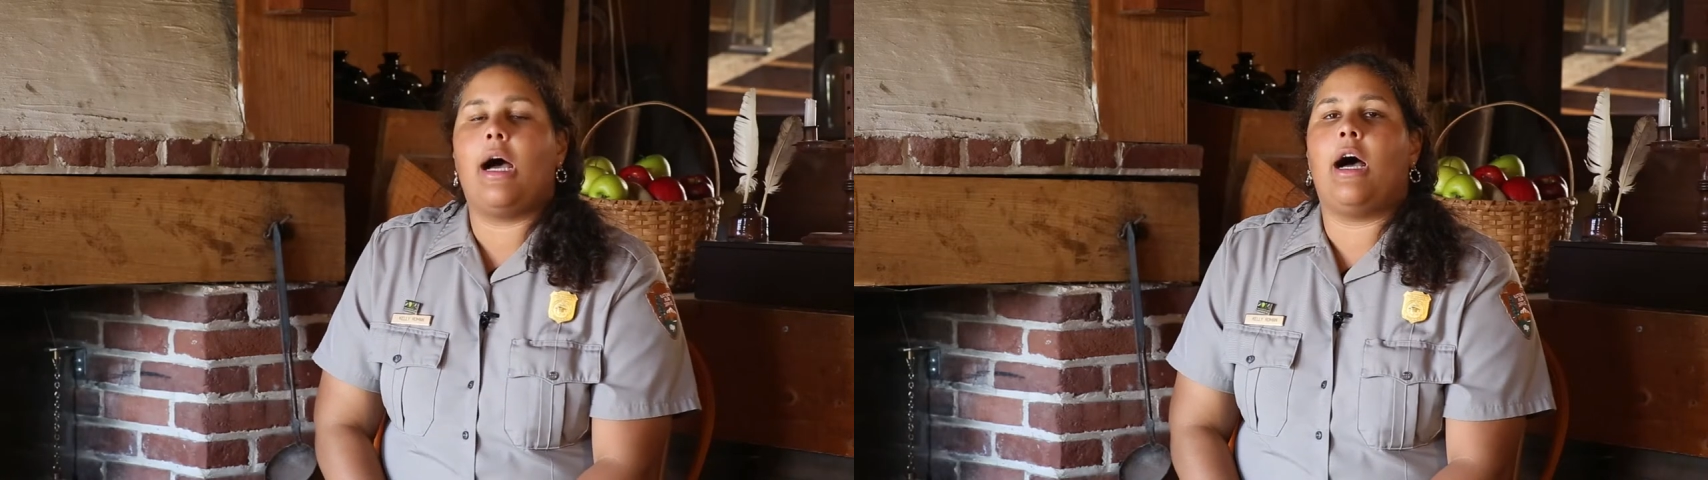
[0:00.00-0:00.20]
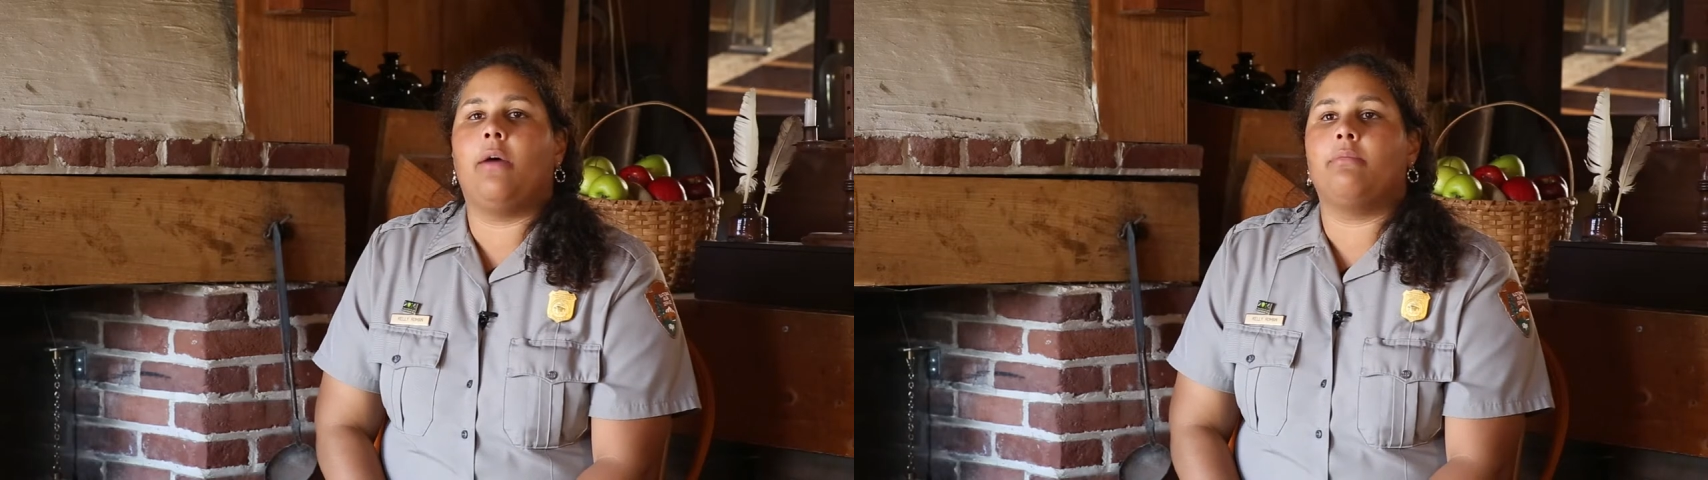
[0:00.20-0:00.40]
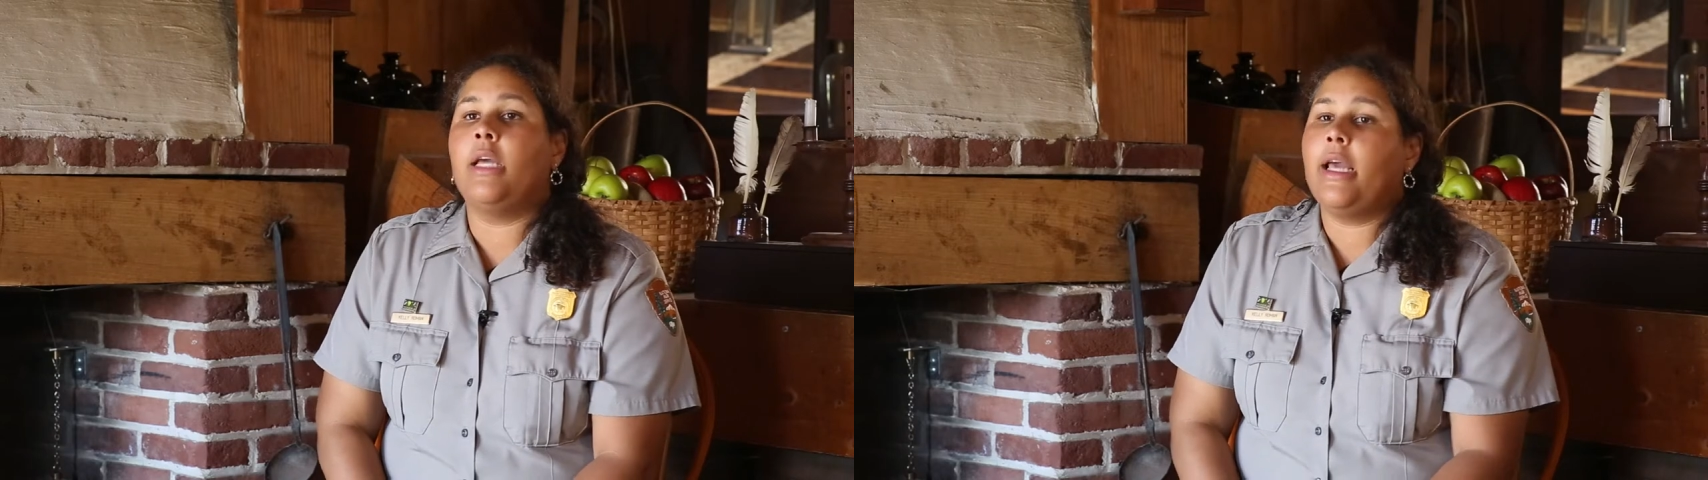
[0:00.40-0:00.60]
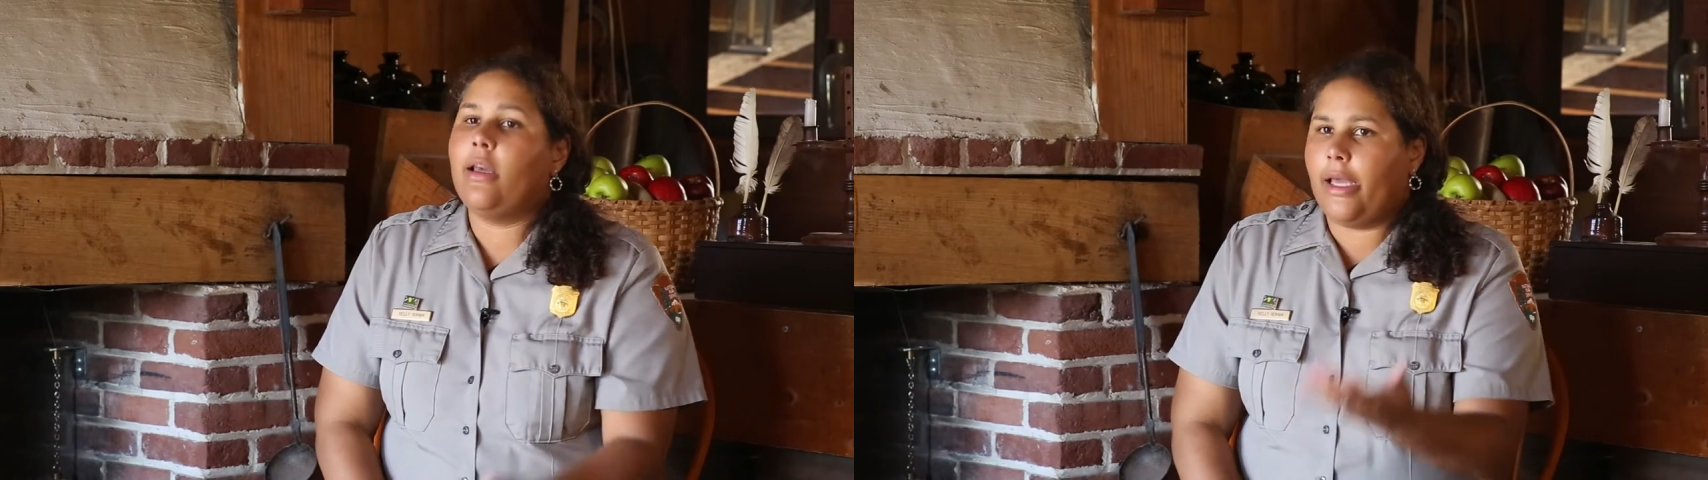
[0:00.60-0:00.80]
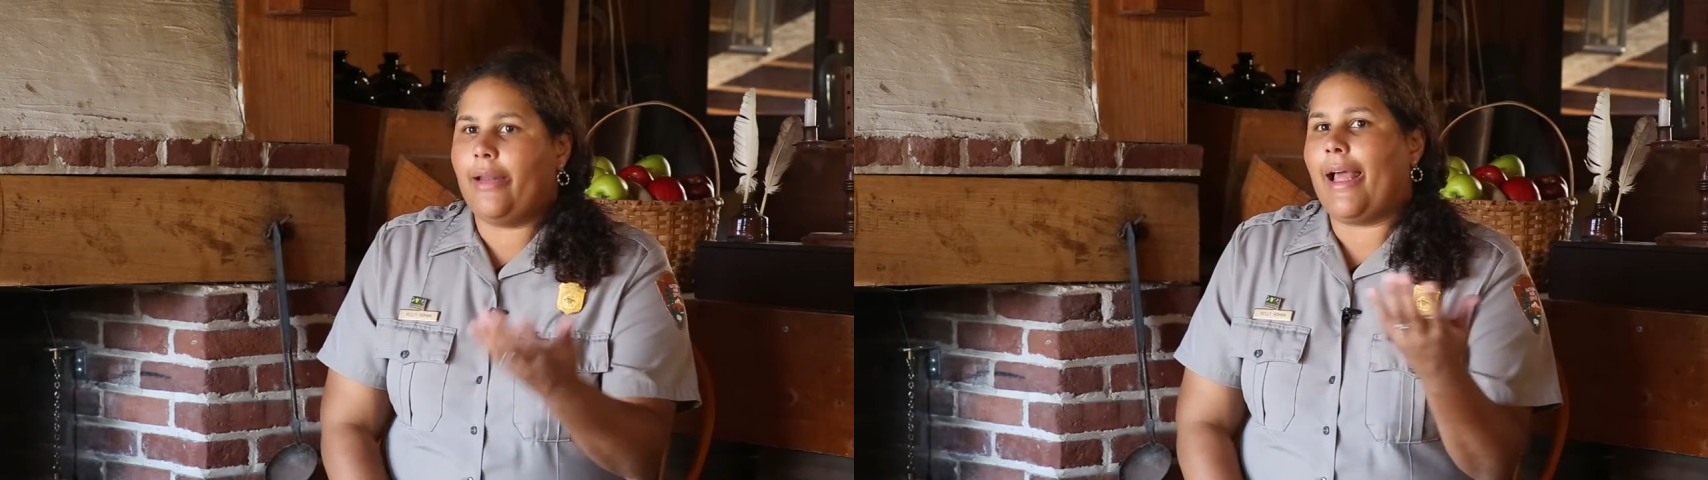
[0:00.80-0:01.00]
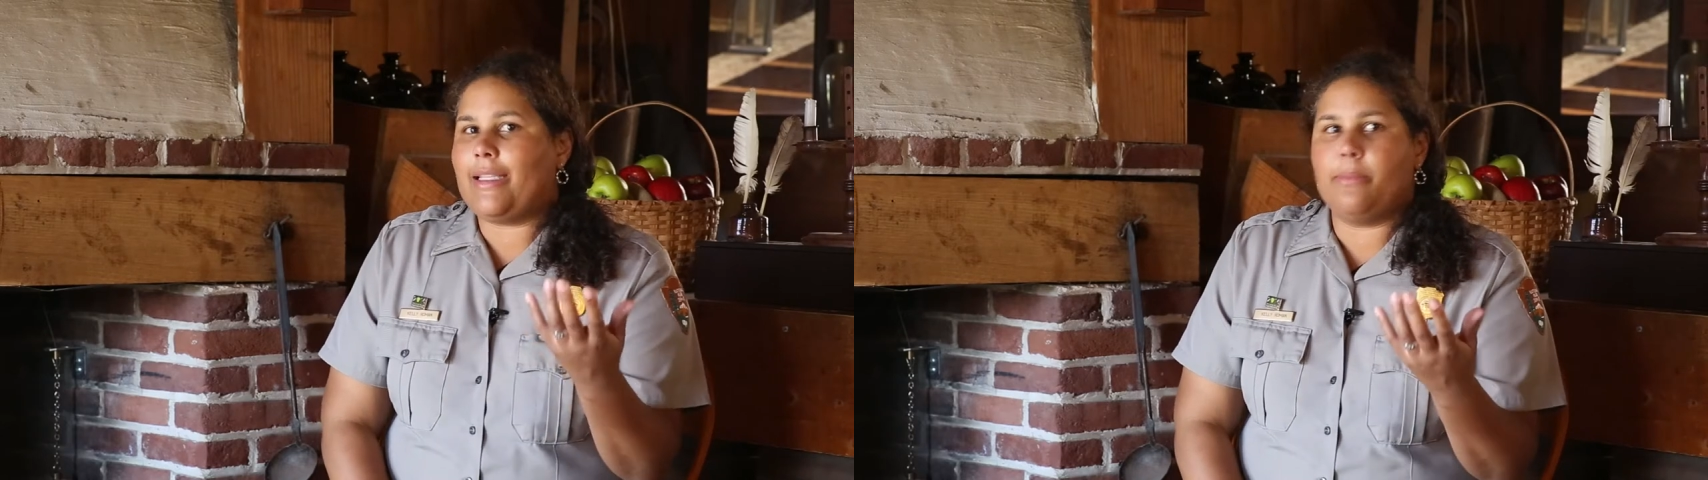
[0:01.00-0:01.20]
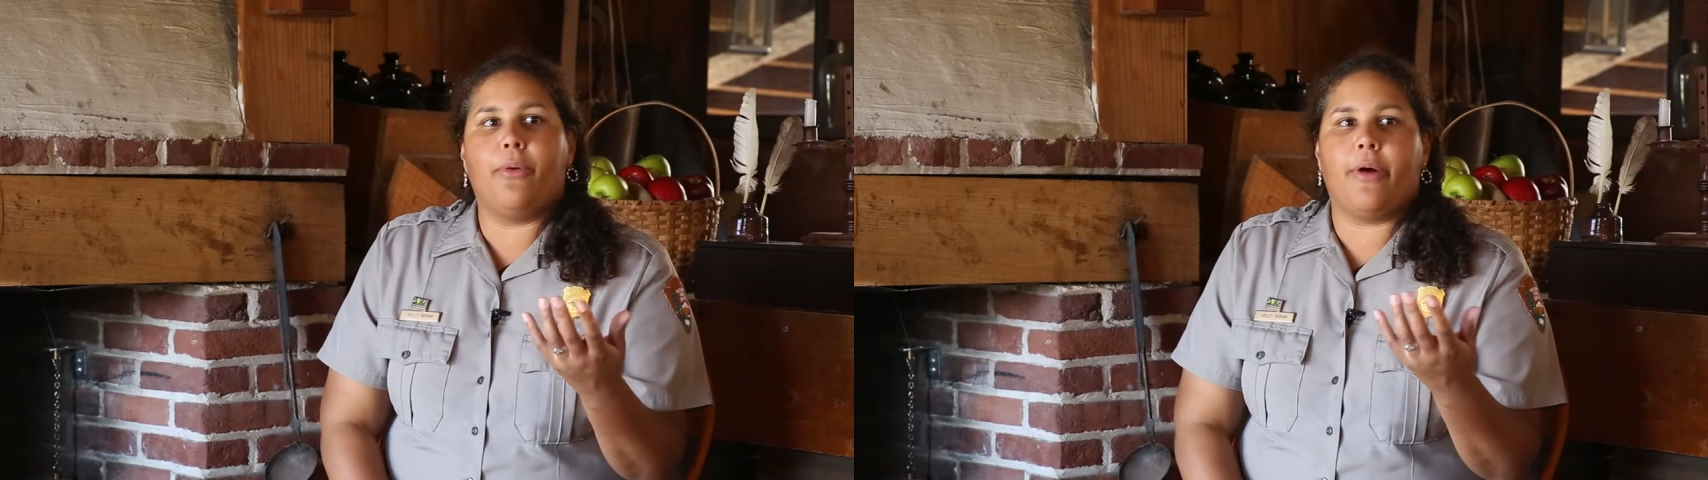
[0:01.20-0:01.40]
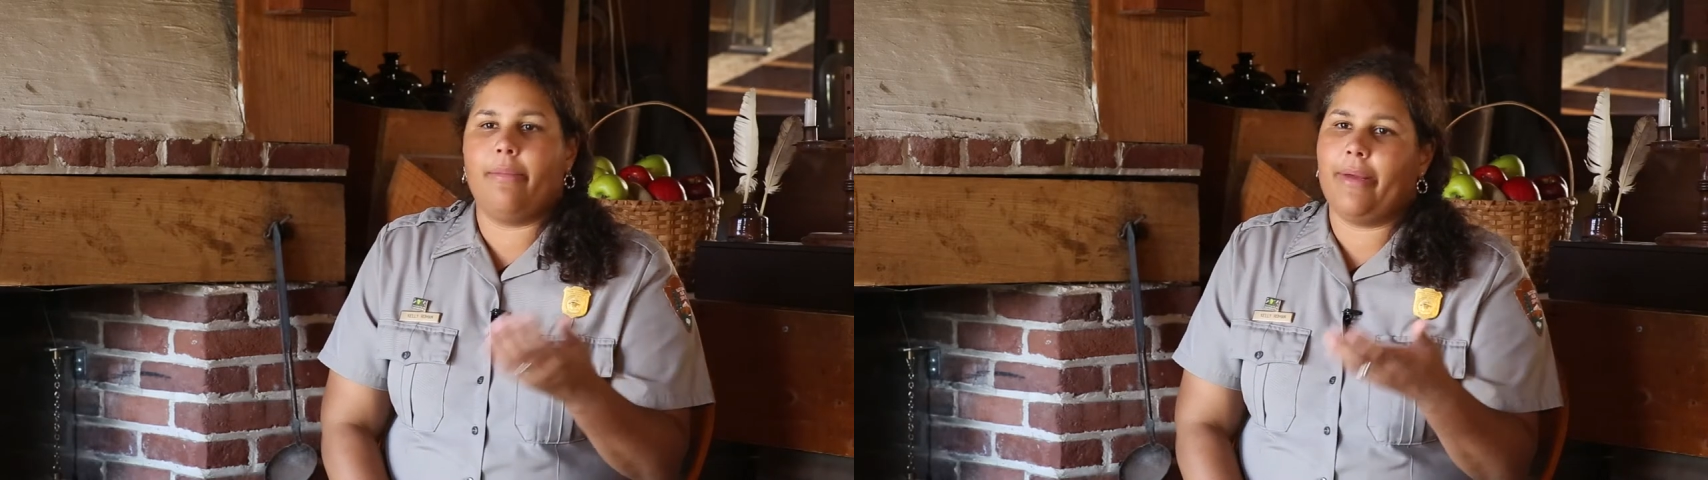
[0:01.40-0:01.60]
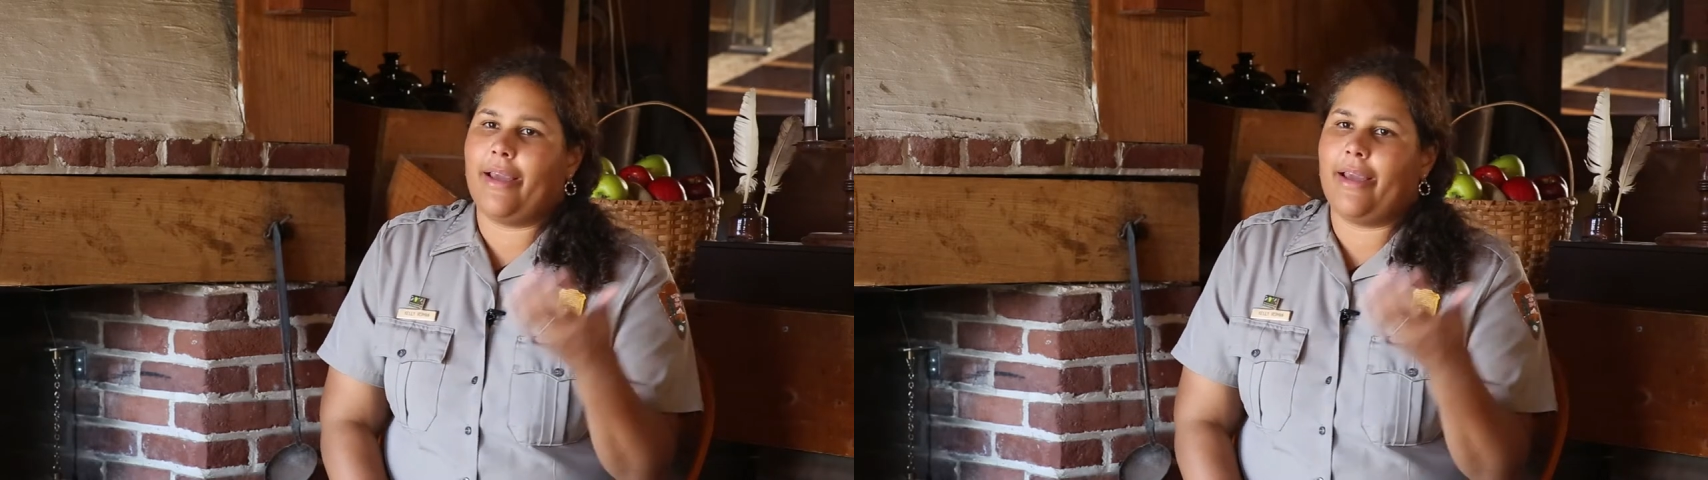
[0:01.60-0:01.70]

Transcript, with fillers: Um, and that's important